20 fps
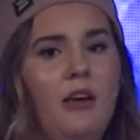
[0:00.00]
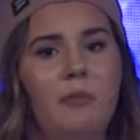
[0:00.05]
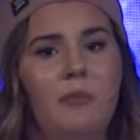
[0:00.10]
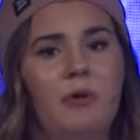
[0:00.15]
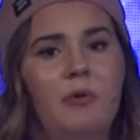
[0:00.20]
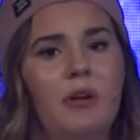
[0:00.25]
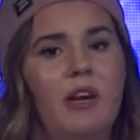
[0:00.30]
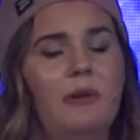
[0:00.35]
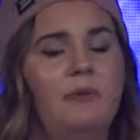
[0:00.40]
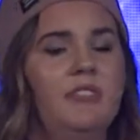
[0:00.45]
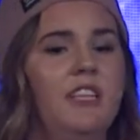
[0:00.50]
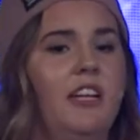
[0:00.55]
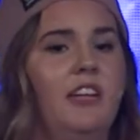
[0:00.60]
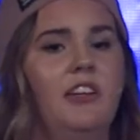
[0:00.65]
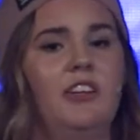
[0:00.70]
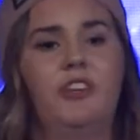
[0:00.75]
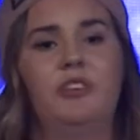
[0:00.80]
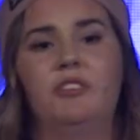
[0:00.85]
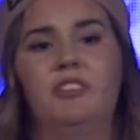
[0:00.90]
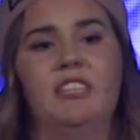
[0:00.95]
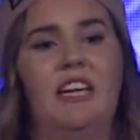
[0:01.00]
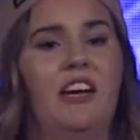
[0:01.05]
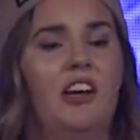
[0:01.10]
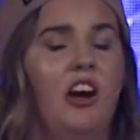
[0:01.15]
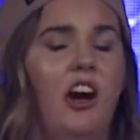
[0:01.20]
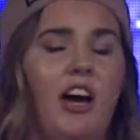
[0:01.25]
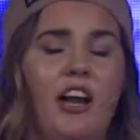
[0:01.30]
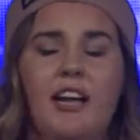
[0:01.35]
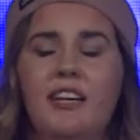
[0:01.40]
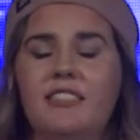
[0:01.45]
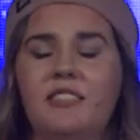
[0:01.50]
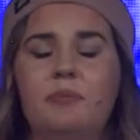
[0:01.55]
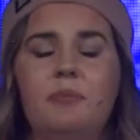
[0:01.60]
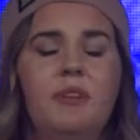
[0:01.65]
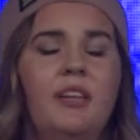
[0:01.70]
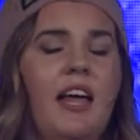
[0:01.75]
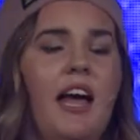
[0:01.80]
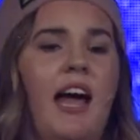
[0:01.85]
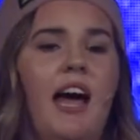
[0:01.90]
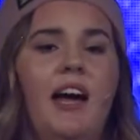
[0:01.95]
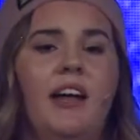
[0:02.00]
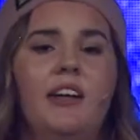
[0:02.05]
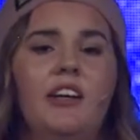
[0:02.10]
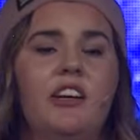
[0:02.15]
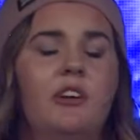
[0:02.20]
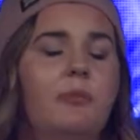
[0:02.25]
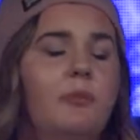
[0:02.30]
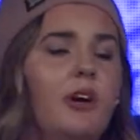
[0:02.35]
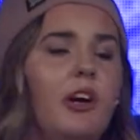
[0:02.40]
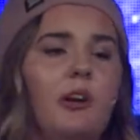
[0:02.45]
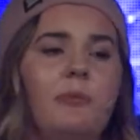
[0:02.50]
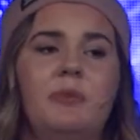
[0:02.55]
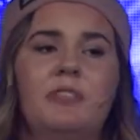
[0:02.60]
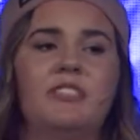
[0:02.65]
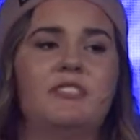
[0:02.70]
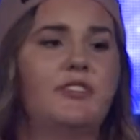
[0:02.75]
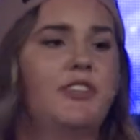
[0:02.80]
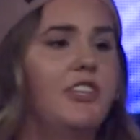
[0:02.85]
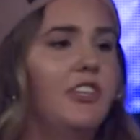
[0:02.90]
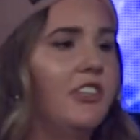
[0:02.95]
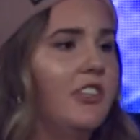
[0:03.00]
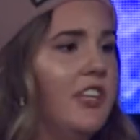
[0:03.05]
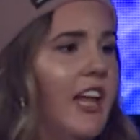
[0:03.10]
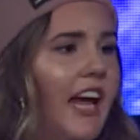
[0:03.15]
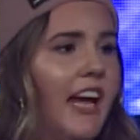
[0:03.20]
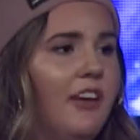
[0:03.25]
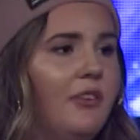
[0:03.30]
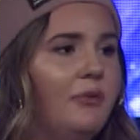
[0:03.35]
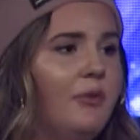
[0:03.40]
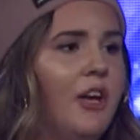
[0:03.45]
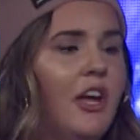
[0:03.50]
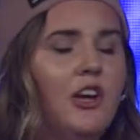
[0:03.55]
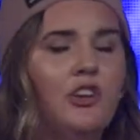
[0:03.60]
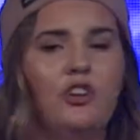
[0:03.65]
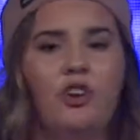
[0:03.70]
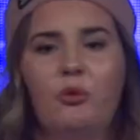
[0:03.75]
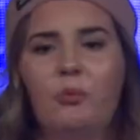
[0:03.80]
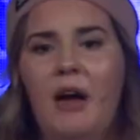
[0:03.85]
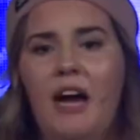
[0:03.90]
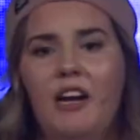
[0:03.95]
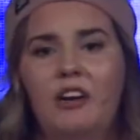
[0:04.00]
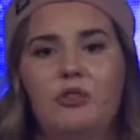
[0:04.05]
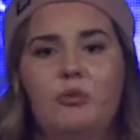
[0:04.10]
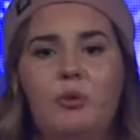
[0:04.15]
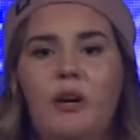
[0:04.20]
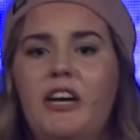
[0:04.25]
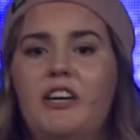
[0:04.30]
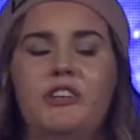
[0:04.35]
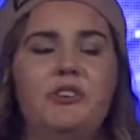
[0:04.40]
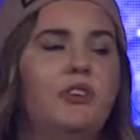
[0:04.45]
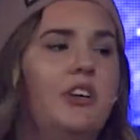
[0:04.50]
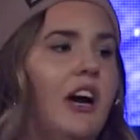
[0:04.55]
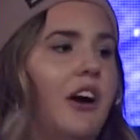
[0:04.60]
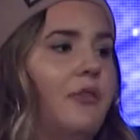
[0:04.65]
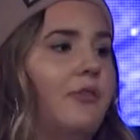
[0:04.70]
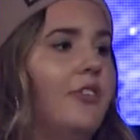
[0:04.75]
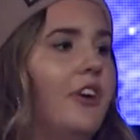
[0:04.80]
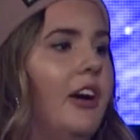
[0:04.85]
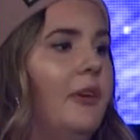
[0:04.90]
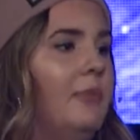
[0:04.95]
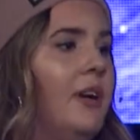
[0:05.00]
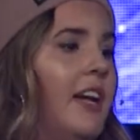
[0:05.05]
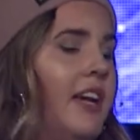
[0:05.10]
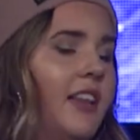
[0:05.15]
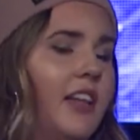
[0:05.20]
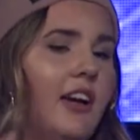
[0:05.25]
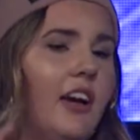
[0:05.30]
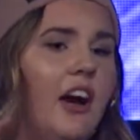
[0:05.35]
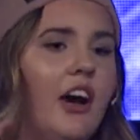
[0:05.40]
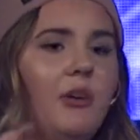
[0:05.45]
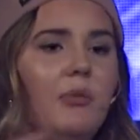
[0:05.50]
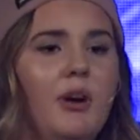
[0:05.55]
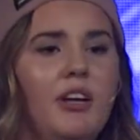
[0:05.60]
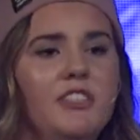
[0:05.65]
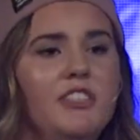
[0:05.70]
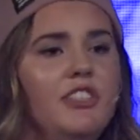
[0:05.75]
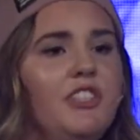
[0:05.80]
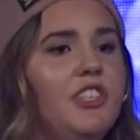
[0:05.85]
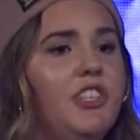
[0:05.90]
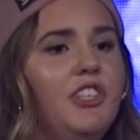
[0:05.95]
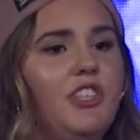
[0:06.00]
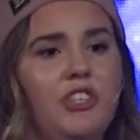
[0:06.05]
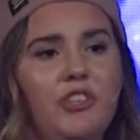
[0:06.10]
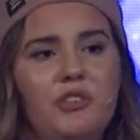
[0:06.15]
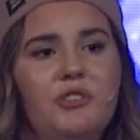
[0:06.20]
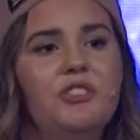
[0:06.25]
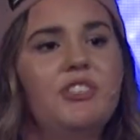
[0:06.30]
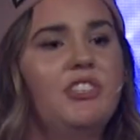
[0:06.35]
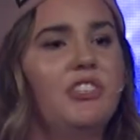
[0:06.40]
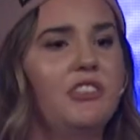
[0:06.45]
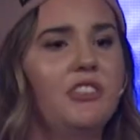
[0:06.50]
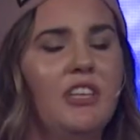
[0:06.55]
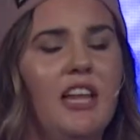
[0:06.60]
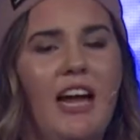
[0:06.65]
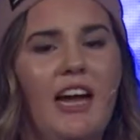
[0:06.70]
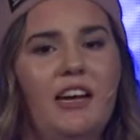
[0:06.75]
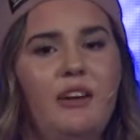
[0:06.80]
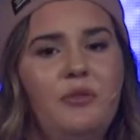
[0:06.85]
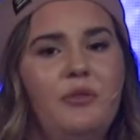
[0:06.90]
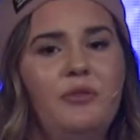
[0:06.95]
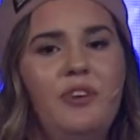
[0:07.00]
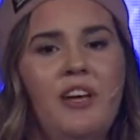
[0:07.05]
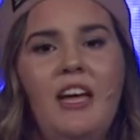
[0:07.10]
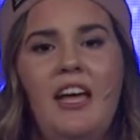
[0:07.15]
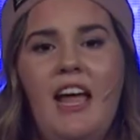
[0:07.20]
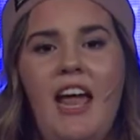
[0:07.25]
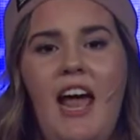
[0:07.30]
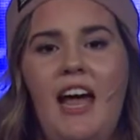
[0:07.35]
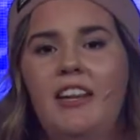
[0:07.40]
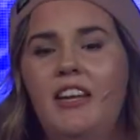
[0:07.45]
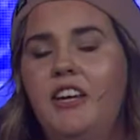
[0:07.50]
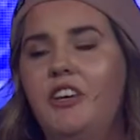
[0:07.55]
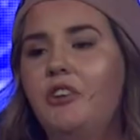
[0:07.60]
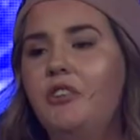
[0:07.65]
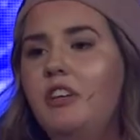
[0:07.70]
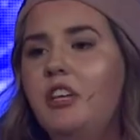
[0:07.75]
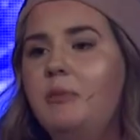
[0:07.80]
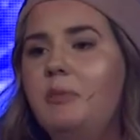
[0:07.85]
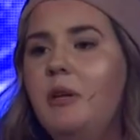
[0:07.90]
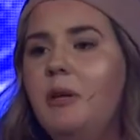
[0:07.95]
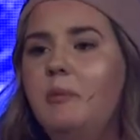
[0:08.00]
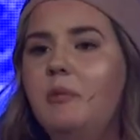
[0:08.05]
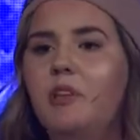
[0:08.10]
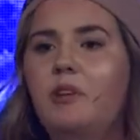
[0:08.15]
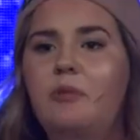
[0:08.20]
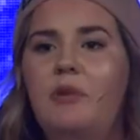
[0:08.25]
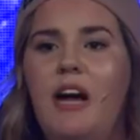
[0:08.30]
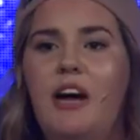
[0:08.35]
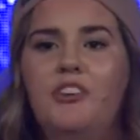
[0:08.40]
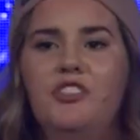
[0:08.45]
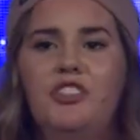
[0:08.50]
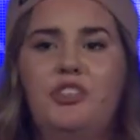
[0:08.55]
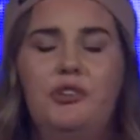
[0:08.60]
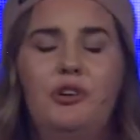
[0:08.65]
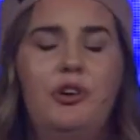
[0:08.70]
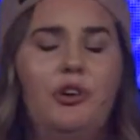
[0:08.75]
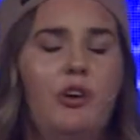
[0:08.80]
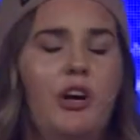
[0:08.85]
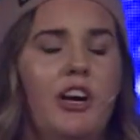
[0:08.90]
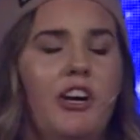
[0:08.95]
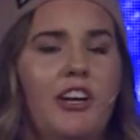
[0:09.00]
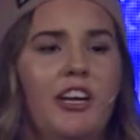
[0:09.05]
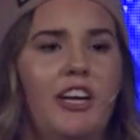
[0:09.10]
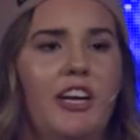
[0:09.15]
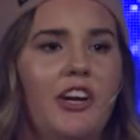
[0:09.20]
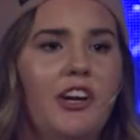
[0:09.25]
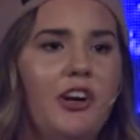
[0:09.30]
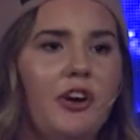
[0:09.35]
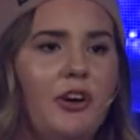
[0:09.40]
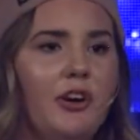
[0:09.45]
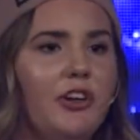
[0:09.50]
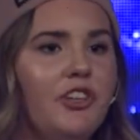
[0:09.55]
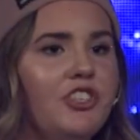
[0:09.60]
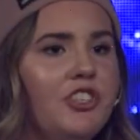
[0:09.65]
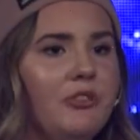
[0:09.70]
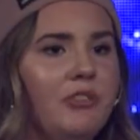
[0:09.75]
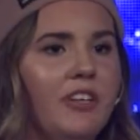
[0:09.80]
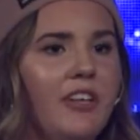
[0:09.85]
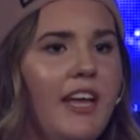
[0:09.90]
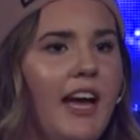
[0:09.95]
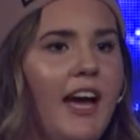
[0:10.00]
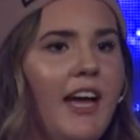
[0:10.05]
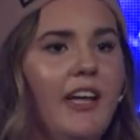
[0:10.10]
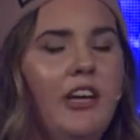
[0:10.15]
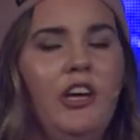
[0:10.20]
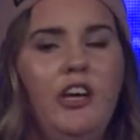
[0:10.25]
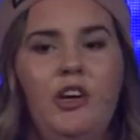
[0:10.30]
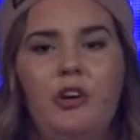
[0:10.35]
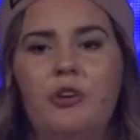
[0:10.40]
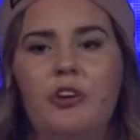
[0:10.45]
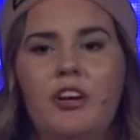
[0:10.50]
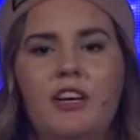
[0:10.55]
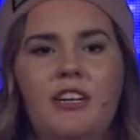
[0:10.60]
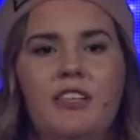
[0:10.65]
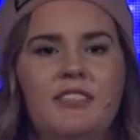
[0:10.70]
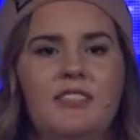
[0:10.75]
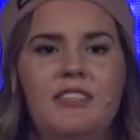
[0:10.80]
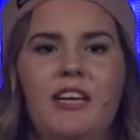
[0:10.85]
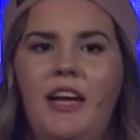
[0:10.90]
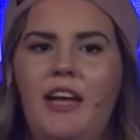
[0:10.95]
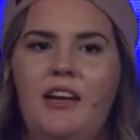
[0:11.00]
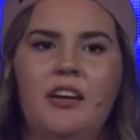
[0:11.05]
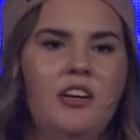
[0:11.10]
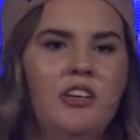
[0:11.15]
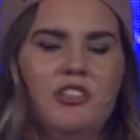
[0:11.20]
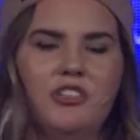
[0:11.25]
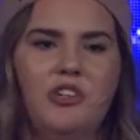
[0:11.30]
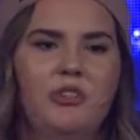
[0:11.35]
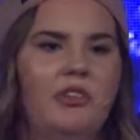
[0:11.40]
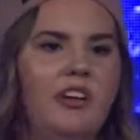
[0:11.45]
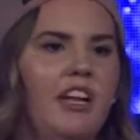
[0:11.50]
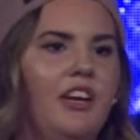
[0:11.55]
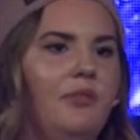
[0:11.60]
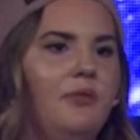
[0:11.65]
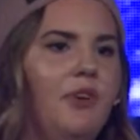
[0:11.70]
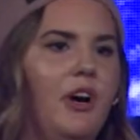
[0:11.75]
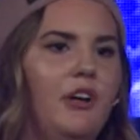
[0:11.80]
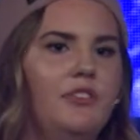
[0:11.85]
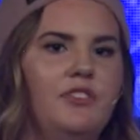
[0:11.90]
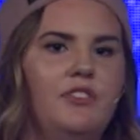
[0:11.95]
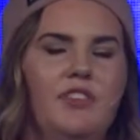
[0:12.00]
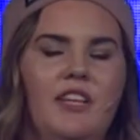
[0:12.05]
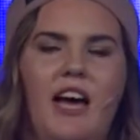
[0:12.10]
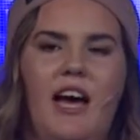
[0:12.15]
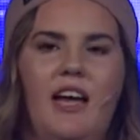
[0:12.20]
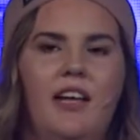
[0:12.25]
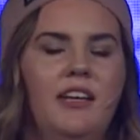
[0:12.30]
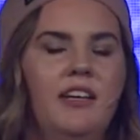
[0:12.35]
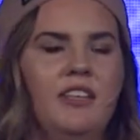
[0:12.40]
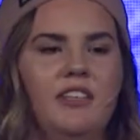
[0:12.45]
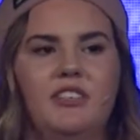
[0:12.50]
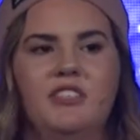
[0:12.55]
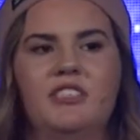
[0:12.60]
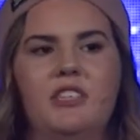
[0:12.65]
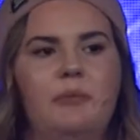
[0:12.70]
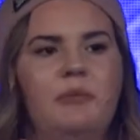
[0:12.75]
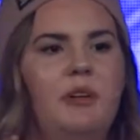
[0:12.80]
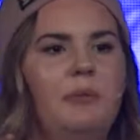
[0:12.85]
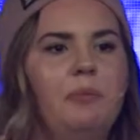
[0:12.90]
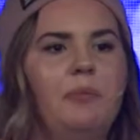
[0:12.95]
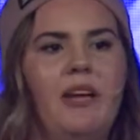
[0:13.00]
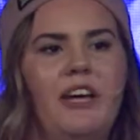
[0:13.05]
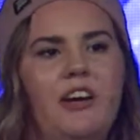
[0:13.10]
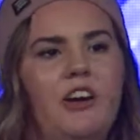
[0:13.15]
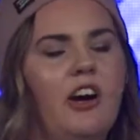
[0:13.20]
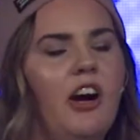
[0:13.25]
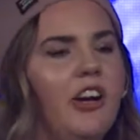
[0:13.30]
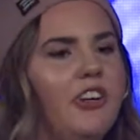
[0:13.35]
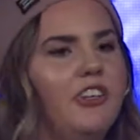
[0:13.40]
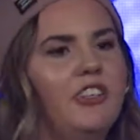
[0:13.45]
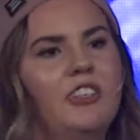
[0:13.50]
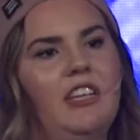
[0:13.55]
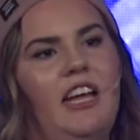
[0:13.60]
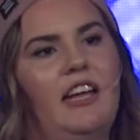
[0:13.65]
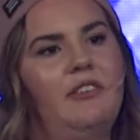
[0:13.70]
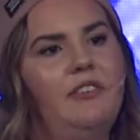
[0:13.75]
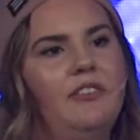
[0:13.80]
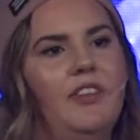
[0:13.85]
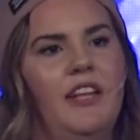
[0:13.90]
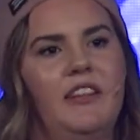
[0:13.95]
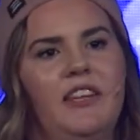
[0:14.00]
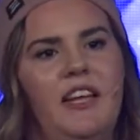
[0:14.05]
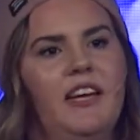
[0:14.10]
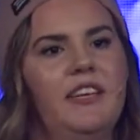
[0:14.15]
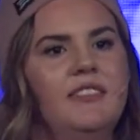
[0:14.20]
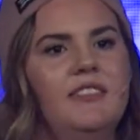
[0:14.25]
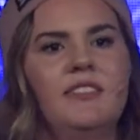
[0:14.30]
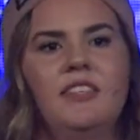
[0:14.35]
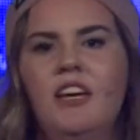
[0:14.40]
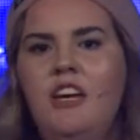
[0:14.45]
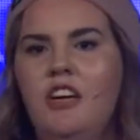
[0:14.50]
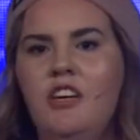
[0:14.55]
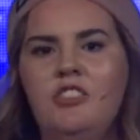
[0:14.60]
But what I'm telling you is that God has a plan and a purpose for your life, no matter where you come from, that God wants to use your life, and that you need people around you who are going to encourage you in that, who are going to say, don't get involved with that. There's something bigger on your life than this.